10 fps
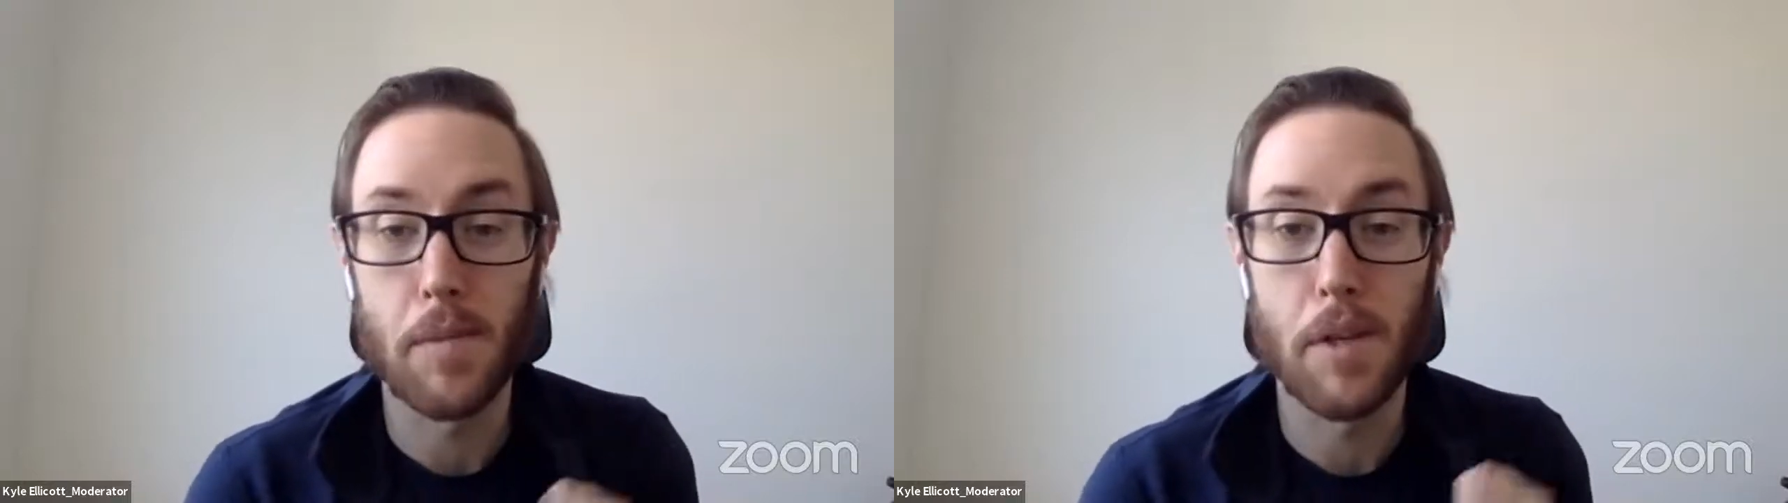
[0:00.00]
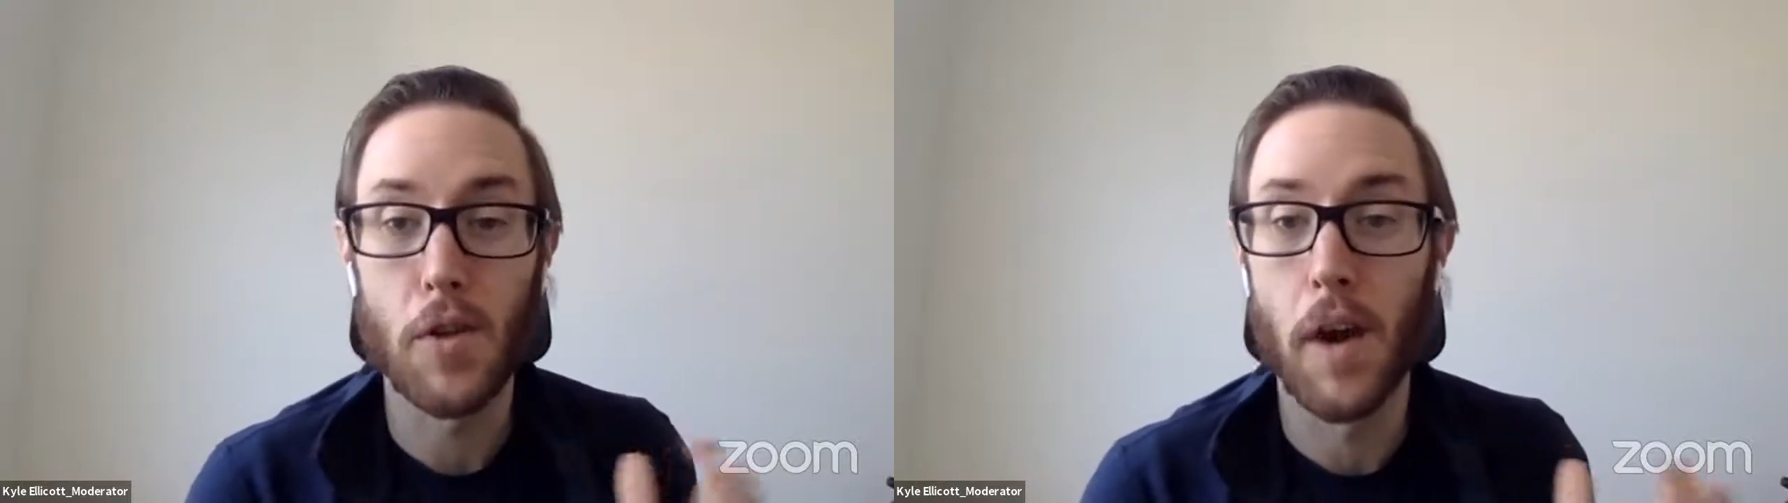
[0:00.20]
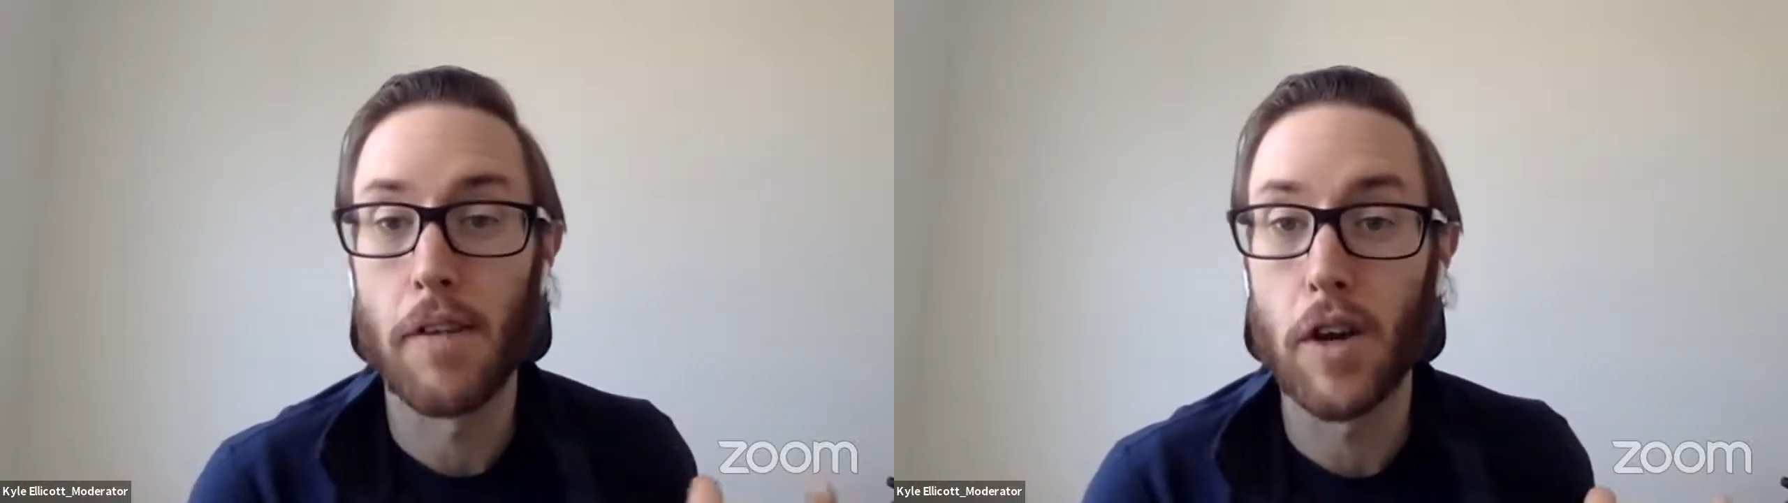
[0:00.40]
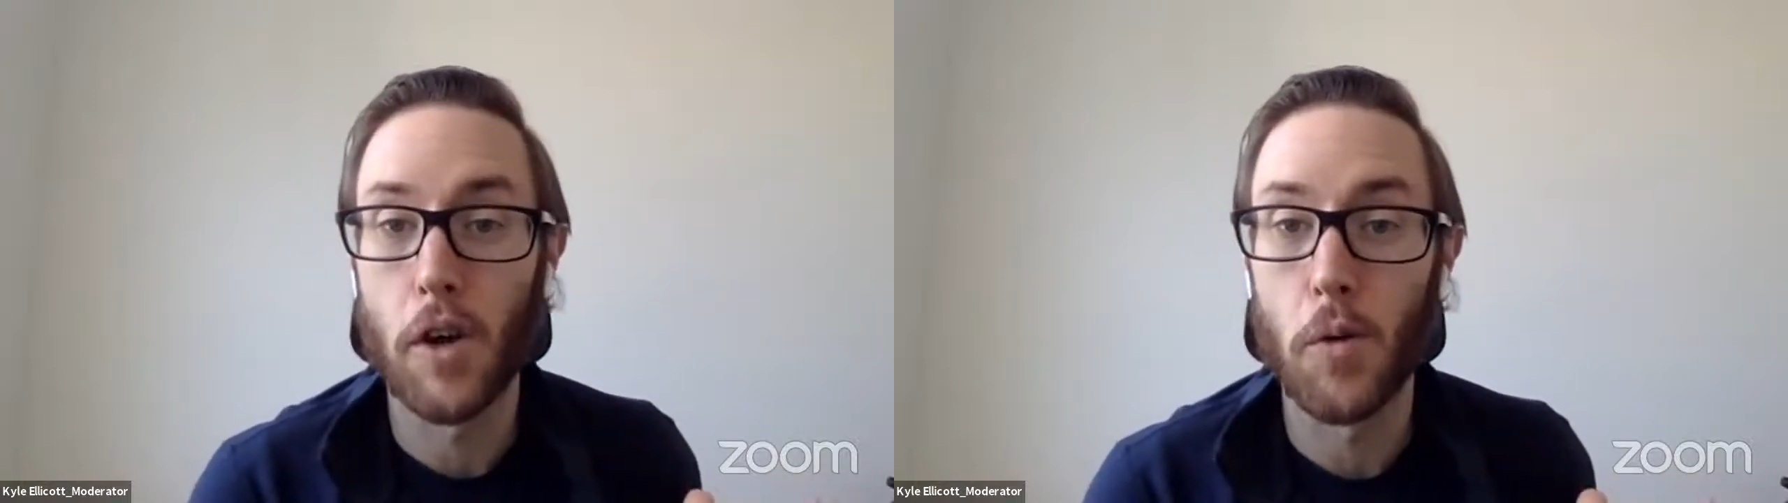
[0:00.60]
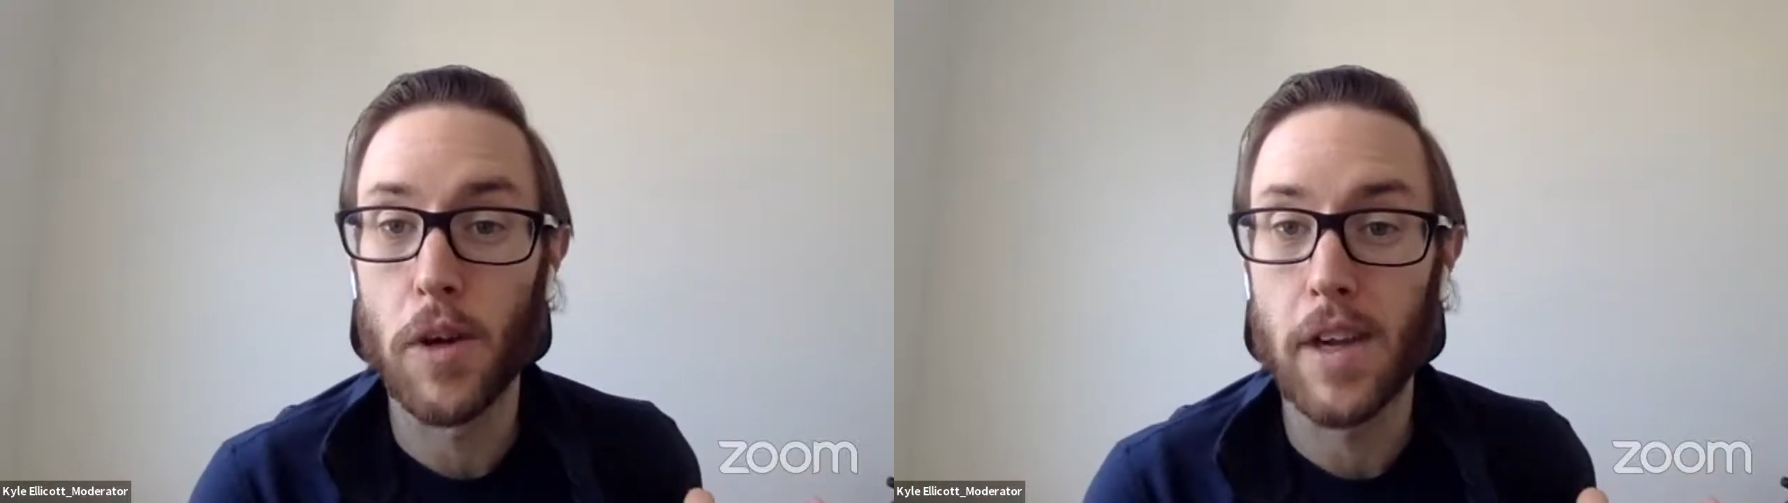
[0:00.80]
I mean, you have a
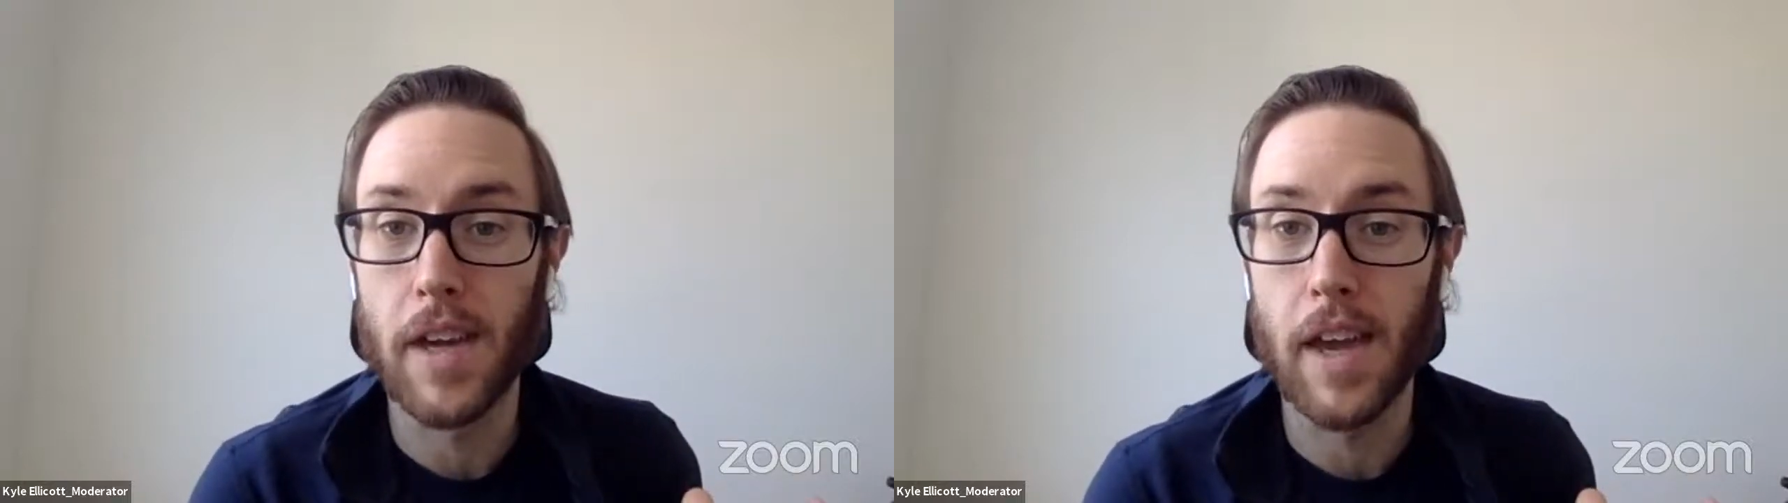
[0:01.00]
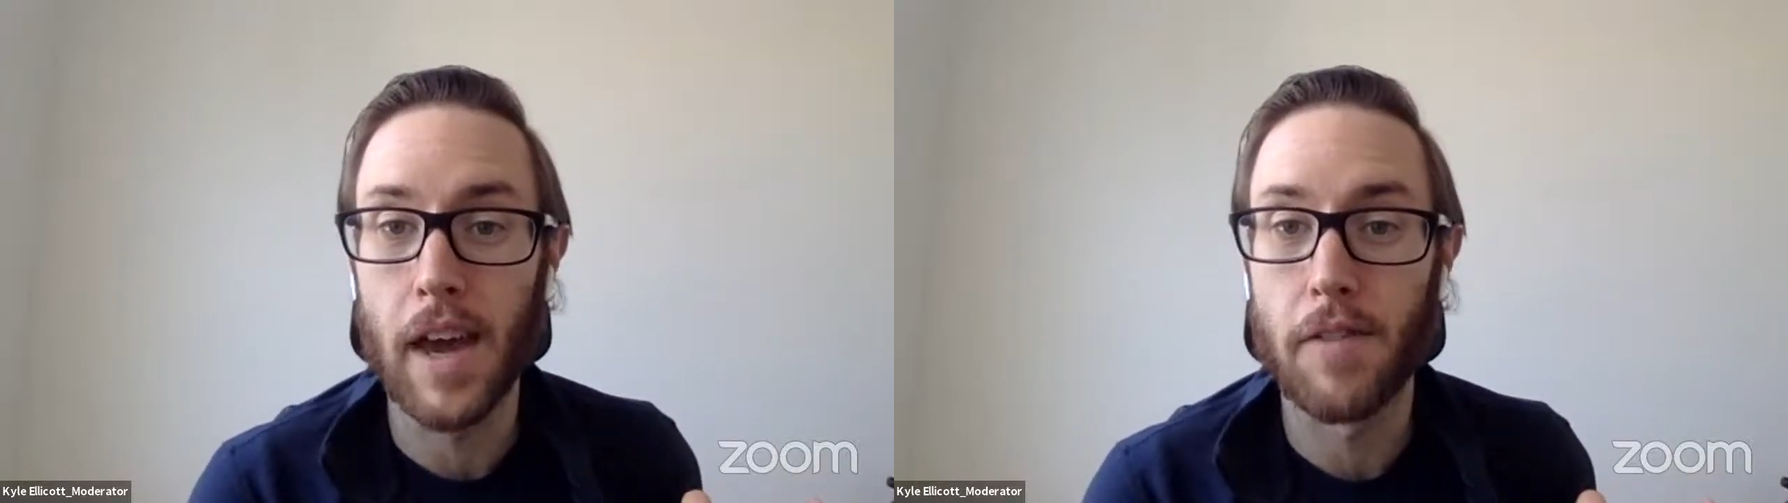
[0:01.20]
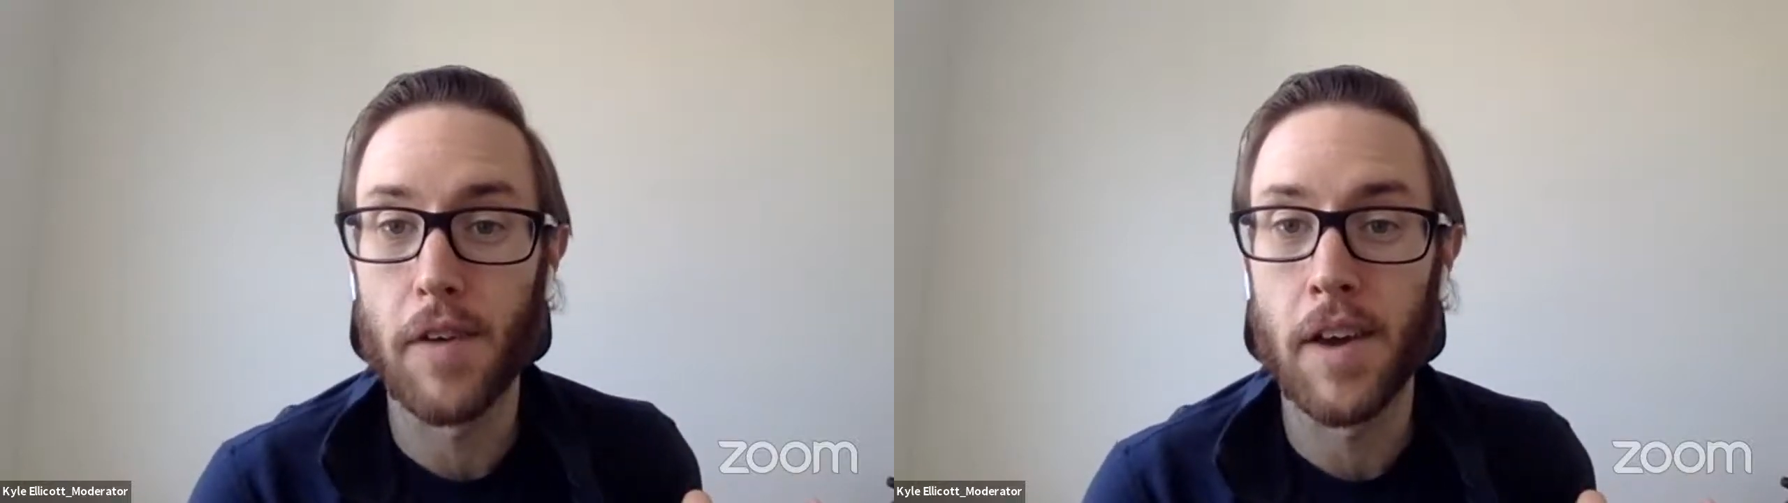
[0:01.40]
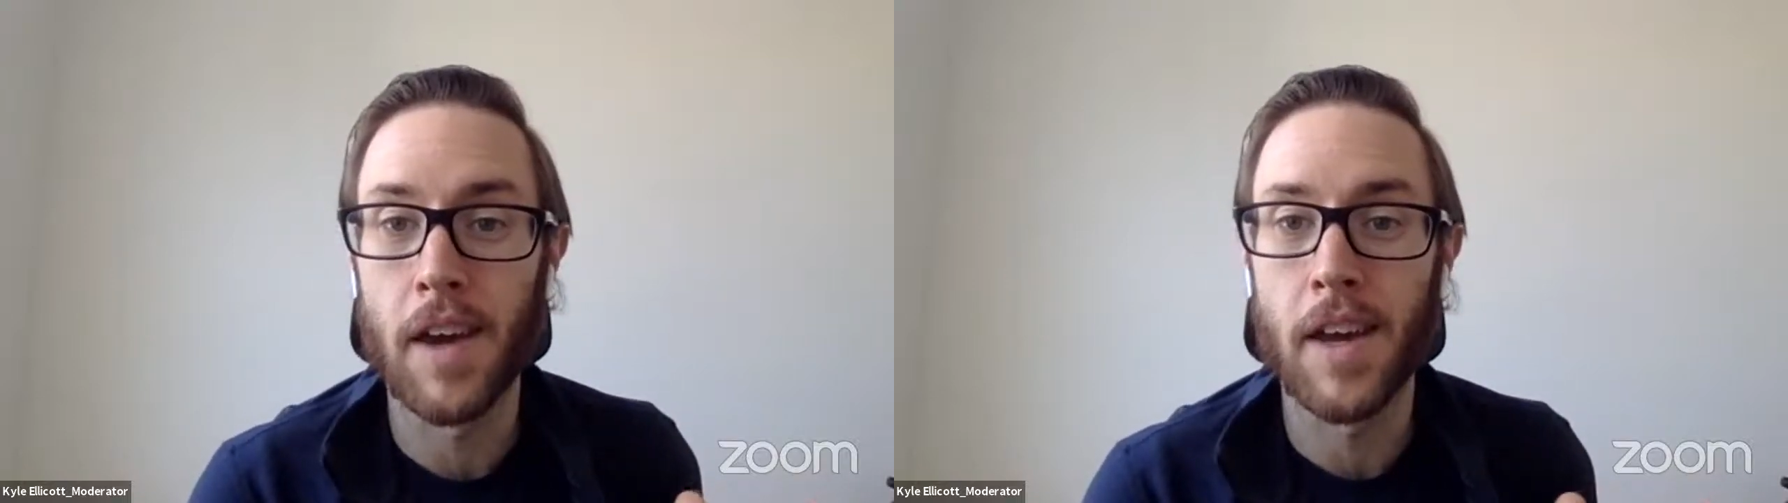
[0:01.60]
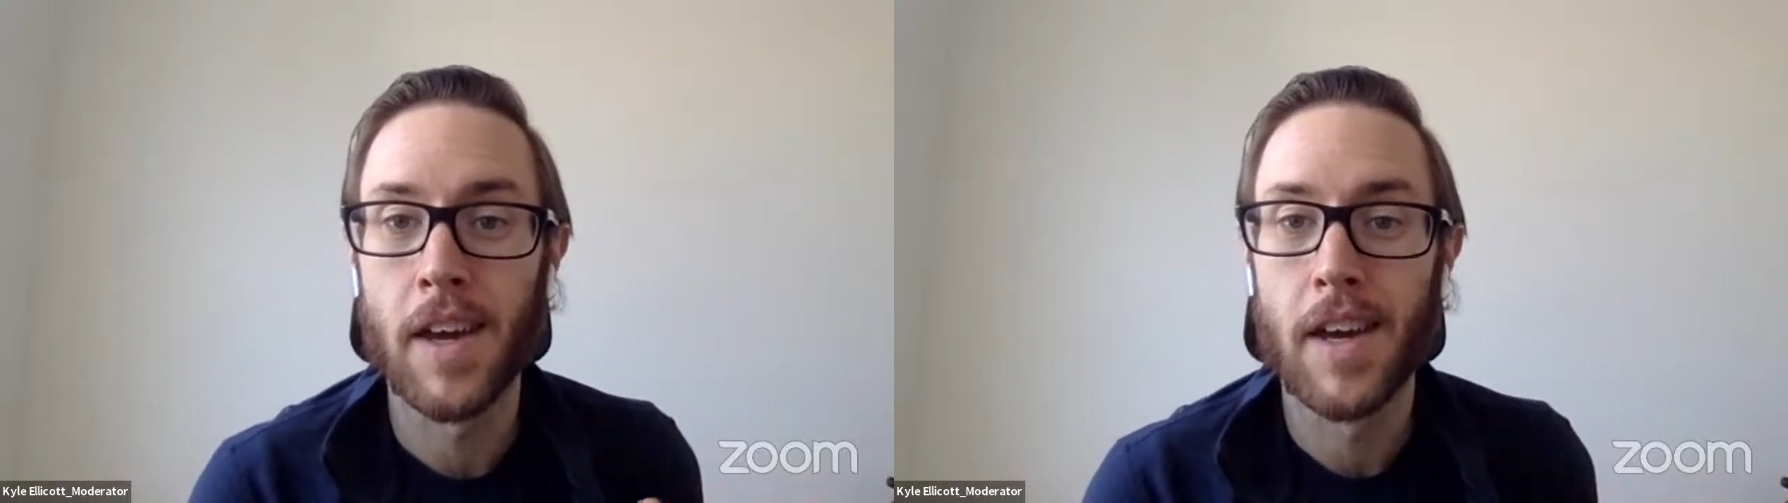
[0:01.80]
co-working
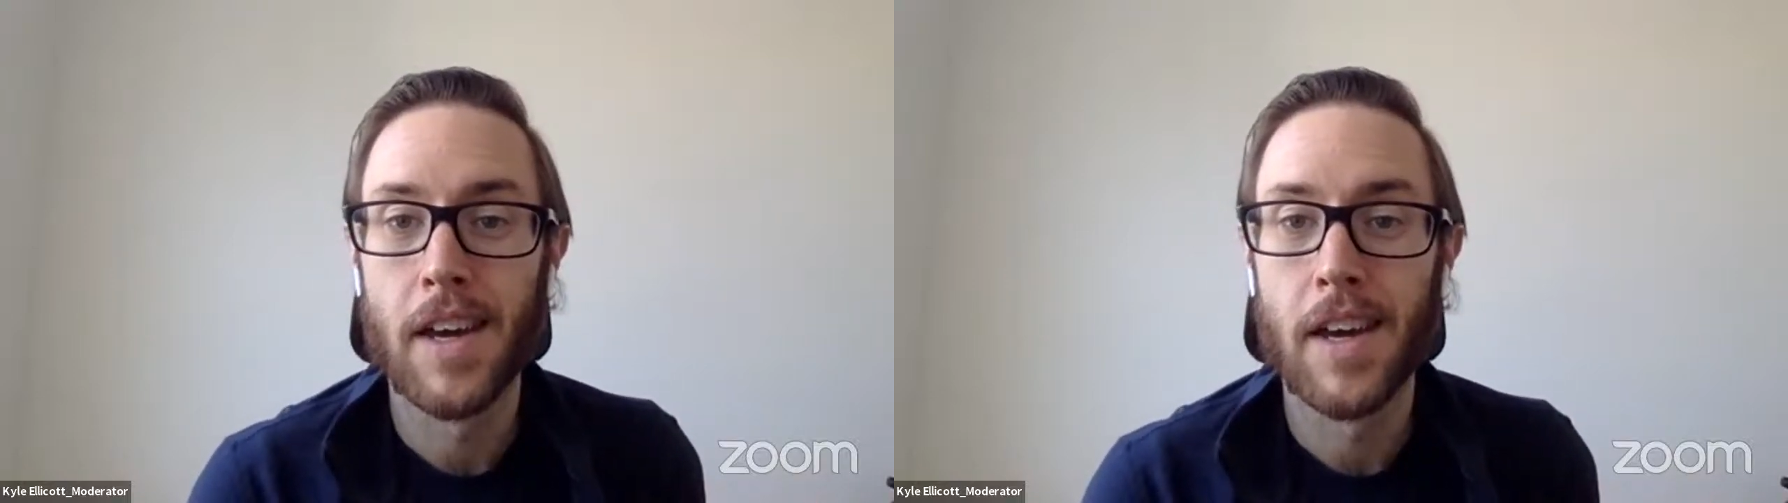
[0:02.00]
cafe.